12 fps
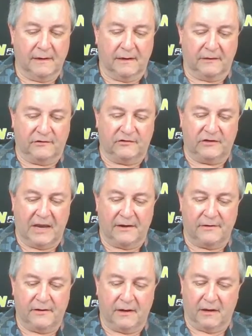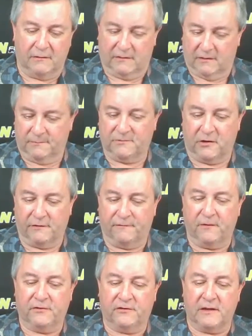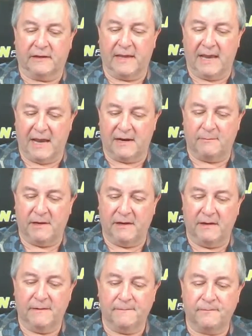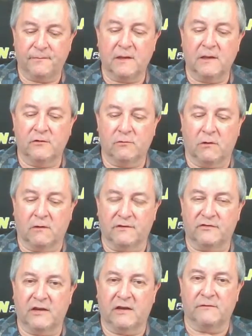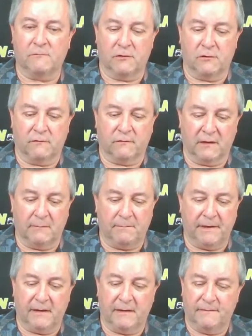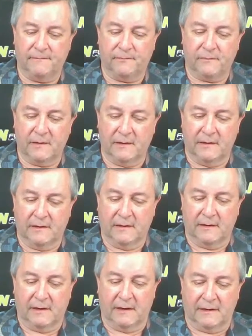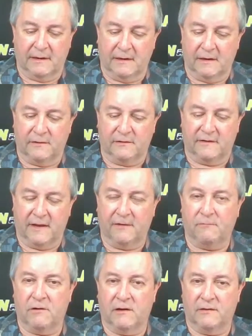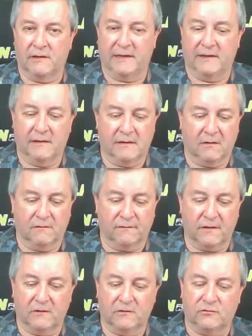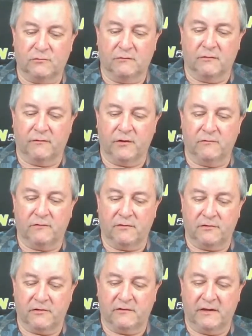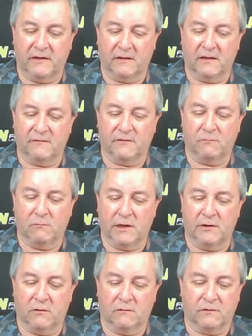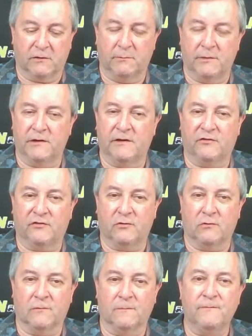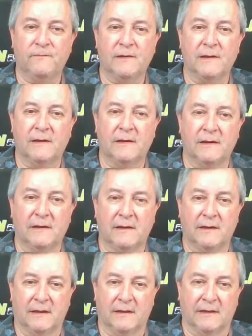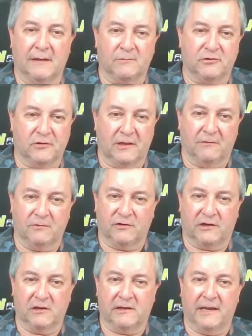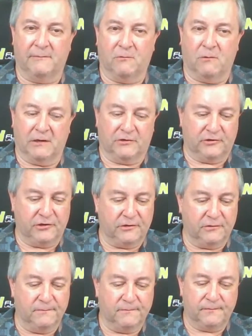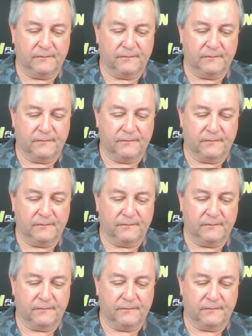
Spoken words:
And on Saturday, First Academy 12-7 win over Olympia. And in another tight one on the Gulf Coast, Riverview of the 13-11 win over Community School. And I'm sure that was a good game to watch too.